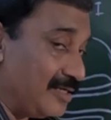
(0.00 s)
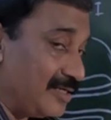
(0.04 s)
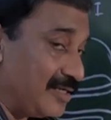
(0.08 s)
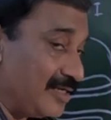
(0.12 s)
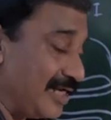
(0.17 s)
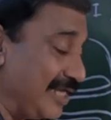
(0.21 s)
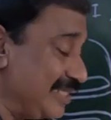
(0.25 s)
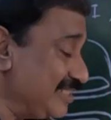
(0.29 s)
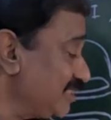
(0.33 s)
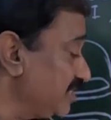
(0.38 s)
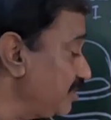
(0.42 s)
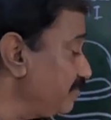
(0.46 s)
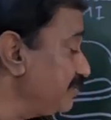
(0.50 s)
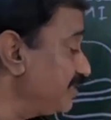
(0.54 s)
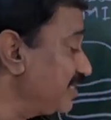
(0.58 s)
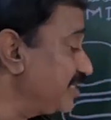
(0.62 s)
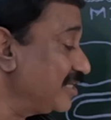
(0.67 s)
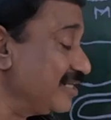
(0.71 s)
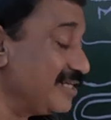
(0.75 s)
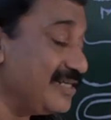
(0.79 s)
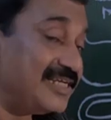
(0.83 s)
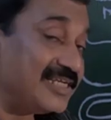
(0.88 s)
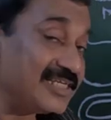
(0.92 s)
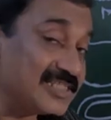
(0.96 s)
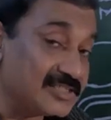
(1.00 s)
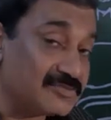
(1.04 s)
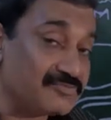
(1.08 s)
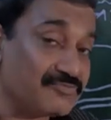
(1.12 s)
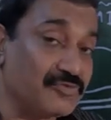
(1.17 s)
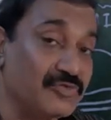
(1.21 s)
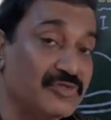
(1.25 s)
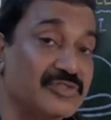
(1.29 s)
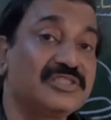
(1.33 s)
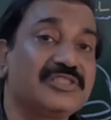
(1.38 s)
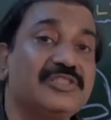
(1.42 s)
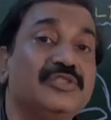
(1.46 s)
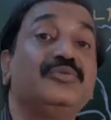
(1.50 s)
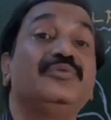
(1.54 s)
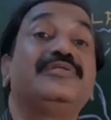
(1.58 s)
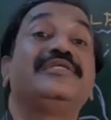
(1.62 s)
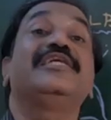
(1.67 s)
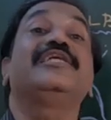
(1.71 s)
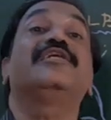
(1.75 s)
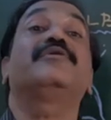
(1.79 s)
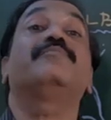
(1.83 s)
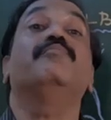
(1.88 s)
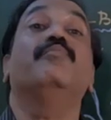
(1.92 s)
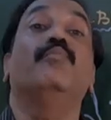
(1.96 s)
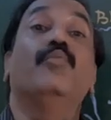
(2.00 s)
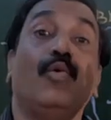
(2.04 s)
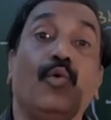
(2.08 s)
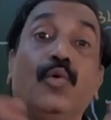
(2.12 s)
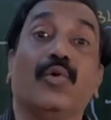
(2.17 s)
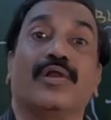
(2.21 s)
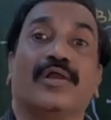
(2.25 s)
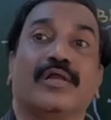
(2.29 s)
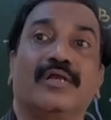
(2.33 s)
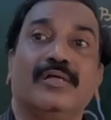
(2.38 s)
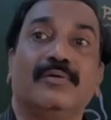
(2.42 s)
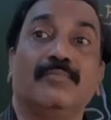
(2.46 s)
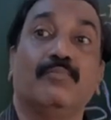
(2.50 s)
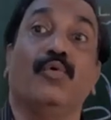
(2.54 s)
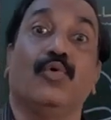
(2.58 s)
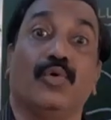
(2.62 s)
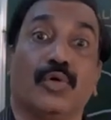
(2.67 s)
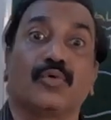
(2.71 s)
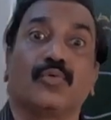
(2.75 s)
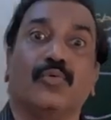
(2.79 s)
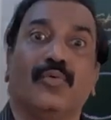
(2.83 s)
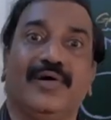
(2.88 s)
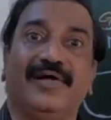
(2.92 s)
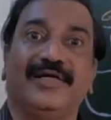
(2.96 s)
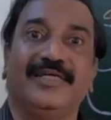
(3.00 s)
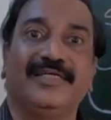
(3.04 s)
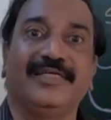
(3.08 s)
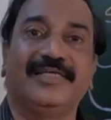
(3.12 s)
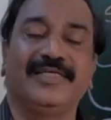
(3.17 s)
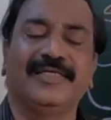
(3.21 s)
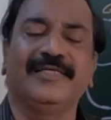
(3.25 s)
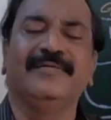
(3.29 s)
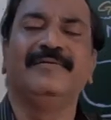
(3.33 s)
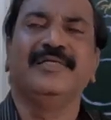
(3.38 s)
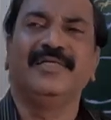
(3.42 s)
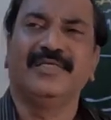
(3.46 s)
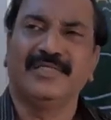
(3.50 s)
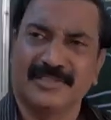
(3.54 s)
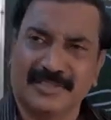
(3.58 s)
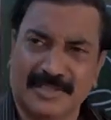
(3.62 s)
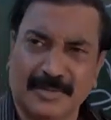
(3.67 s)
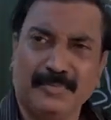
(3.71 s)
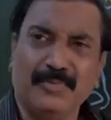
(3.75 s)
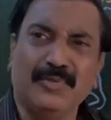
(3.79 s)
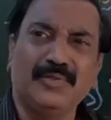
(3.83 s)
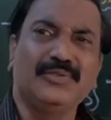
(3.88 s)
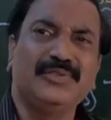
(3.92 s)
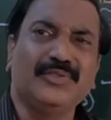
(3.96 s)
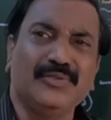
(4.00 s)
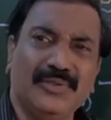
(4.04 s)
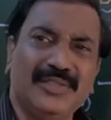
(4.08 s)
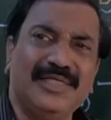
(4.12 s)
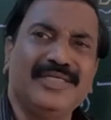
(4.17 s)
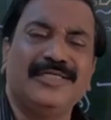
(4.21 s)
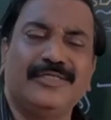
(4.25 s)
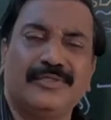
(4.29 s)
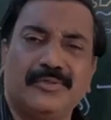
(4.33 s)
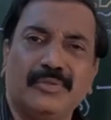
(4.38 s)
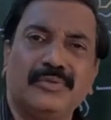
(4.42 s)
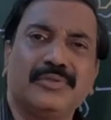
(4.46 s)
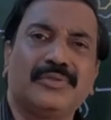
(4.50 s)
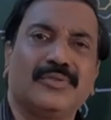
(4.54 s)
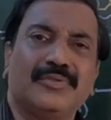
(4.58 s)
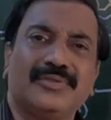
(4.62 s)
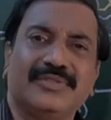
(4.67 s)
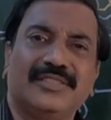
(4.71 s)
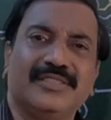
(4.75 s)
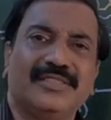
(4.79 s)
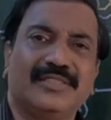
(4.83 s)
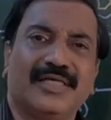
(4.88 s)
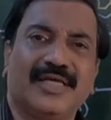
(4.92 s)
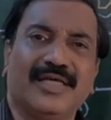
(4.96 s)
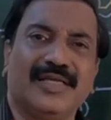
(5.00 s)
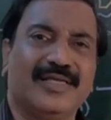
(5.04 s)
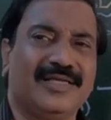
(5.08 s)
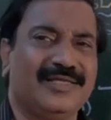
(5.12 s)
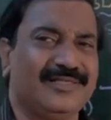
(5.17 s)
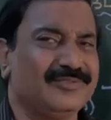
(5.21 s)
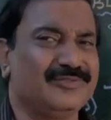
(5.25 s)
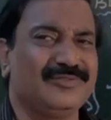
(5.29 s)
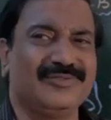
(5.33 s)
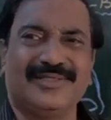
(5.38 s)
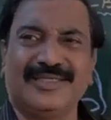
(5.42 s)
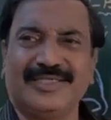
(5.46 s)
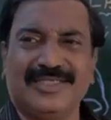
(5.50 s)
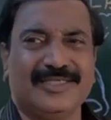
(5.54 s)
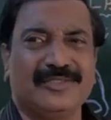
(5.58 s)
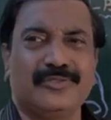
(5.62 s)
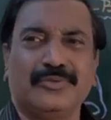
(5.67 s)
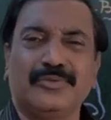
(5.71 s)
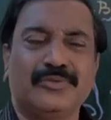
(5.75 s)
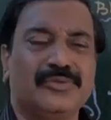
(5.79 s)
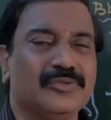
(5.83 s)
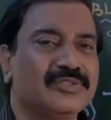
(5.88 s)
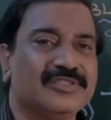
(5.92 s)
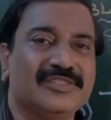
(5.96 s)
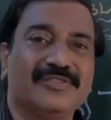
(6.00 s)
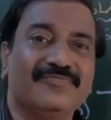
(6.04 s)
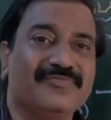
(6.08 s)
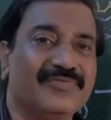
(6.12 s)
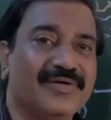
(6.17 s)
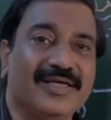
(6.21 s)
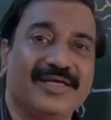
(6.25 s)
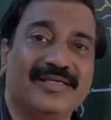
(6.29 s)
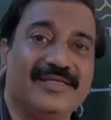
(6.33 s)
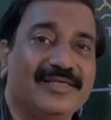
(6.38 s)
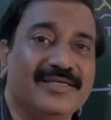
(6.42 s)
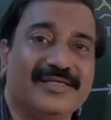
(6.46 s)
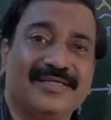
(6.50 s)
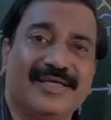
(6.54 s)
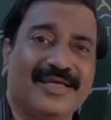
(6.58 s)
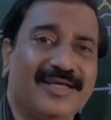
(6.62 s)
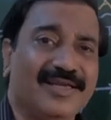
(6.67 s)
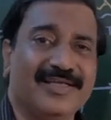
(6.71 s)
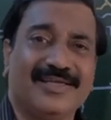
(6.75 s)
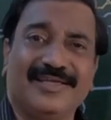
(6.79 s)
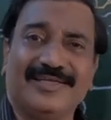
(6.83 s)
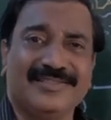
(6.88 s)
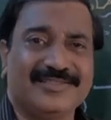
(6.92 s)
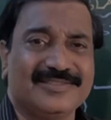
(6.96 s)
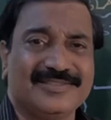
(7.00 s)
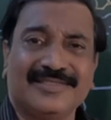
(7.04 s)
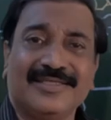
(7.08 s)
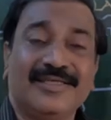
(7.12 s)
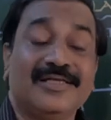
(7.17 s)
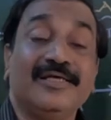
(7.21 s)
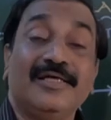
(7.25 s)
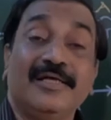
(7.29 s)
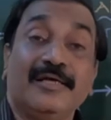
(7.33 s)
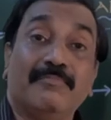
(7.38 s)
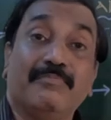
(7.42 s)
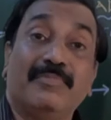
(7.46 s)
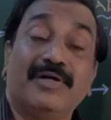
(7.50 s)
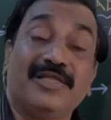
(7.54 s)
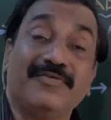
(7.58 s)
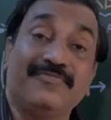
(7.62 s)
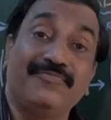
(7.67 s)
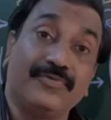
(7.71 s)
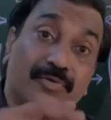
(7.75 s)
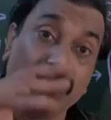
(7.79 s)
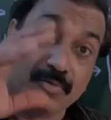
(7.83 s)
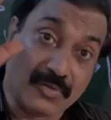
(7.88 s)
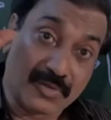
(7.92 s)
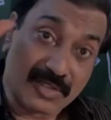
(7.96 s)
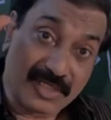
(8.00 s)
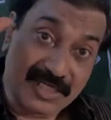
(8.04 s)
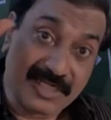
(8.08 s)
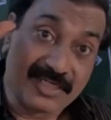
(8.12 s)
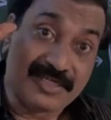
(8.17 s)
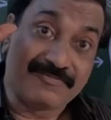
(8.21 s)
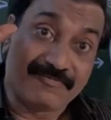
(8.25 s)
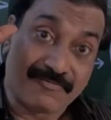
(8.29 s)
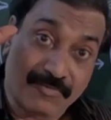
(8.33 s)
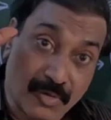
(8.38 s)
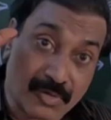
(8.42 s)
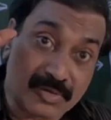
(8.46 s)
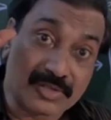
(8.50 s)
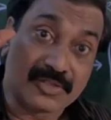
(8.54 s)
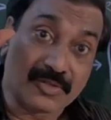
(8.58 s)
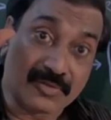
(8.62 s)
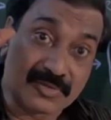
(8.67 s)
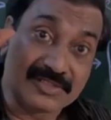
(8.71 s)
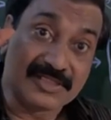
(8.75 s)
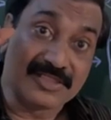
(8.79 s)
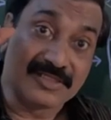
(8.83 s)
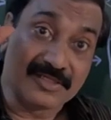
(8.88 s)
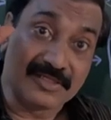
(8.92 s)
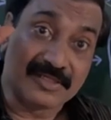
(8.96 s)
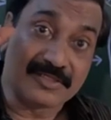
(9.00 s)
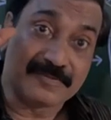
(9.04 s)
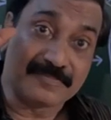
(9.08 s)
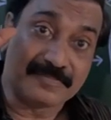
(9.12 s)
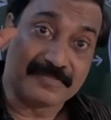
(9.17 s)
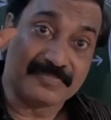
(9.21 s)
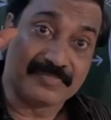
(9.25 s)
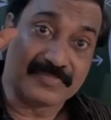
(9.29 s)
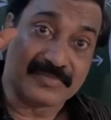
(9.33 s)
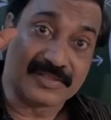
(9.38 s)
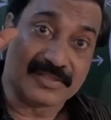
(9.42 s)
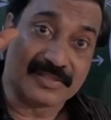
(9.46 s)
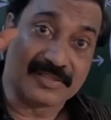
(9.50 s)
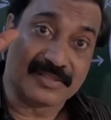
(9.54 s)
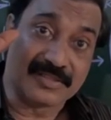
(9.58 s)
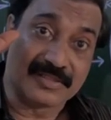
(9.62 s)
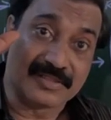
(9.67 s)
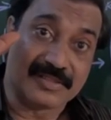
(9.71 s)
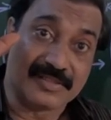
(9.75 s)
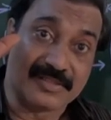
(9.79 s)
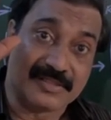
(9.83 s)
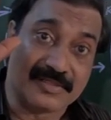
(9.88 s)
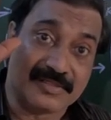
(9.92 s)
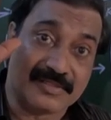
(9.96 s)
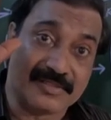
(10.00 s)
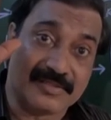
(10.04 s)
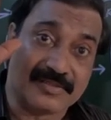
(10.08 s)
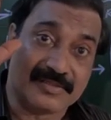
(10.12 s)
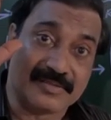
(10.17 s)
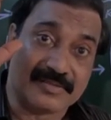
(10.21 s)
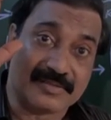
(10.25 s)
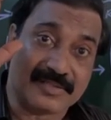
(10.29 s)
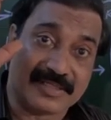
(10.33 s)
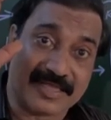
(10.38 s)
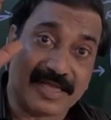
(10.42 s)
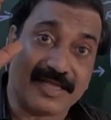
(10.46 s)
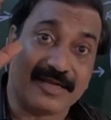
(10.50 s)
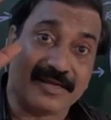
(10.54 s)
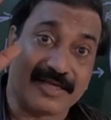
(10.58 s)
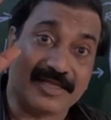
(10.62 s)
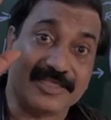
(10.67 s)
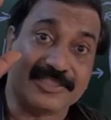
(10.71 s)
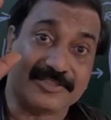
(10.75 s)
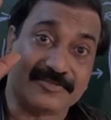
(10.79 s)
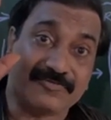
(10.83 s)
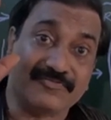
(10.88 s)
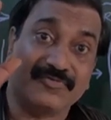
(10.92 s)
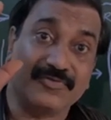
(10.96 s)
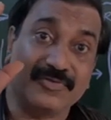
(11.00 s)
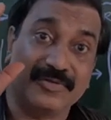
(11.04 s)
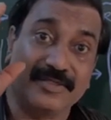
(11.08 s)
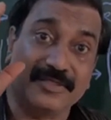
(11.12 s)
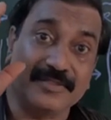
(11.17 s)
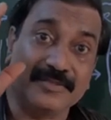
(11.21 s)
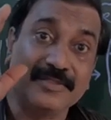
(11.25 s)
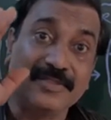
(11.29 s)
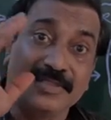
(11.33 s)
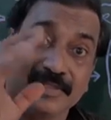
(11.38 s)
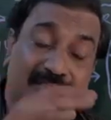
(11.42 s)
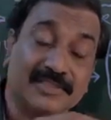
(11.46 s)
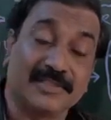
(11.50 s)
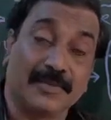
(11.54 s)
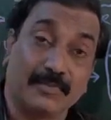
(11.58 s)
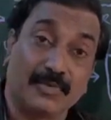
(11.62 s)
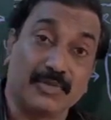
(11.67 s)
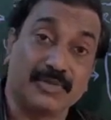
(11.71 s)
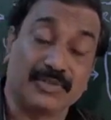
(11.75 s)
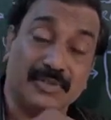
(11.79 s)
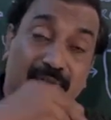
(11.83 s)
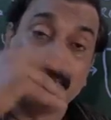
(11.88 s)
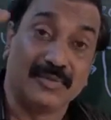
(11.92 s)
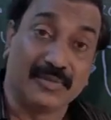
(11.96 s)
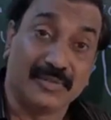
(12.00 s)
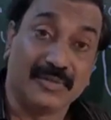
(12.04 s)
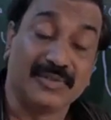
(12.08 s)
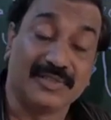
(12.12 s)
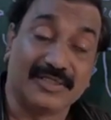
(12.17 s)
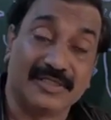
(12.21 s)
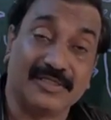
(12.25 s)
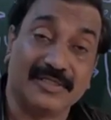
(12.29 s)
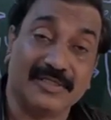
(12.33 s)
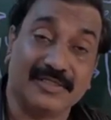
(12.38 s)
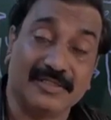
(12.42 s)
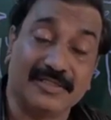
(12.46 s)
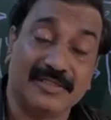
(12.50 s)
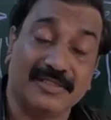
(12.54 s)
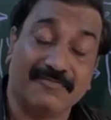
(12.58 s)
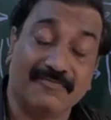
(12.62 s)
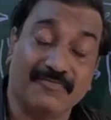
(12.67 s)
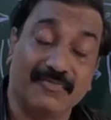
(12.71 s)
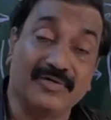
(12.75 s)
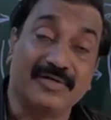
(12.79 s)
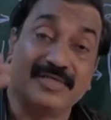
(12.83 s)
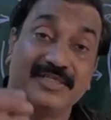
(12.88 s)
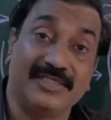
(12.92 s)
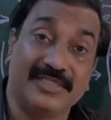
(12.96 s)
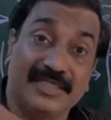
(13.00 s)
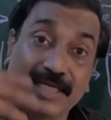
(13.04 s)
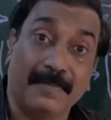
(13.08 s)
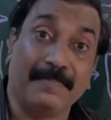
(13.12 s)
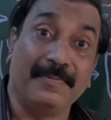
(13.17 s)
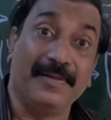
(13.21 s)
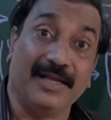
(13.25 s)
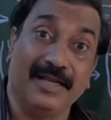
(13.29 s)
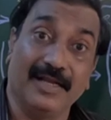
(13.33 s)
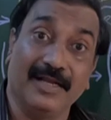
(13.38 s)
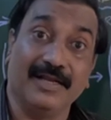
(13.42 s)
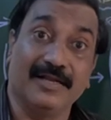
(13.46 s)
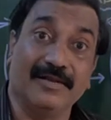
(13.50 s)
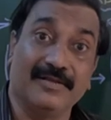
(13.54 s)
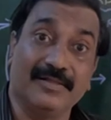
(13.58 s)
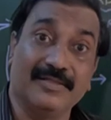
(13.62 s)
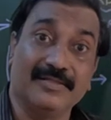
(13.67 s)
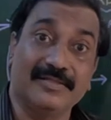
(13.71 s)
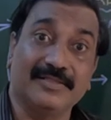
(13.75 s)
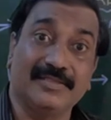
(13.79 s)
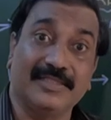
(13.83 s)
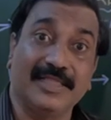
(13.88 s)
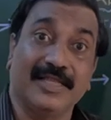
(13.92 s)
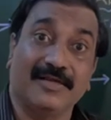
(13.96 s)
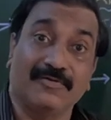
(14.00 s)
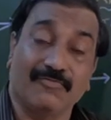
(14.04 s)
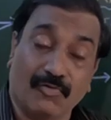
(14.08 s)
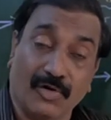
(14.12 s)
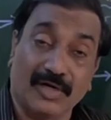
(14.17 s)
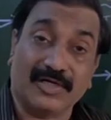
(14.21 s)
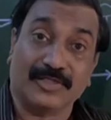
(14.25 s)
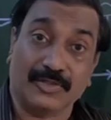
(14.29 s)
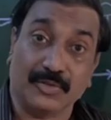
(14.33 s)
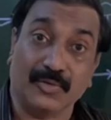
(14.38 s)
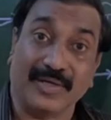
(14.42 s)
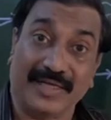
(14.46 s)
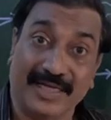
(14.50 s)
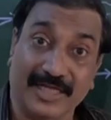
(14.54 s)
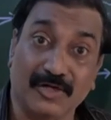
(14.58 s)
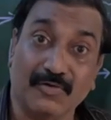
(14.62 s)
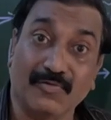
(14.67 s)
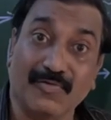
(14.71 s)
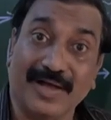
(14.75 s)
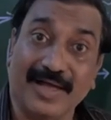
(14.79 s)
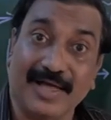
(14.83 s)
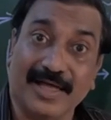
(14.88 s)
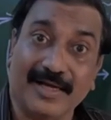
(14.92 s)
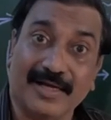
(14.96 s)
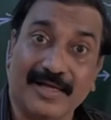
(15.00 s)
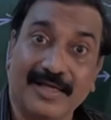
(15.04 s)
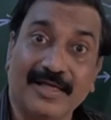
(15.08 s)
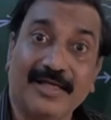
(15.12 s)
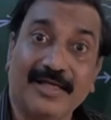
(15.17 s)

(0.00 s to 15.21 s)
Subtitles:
glycemic index foods, you take more quantity. Suppose you need 2000 calories, you can eat 2500 calories. But if you eat 4000 calories food, suppose you eat the food double than what you require,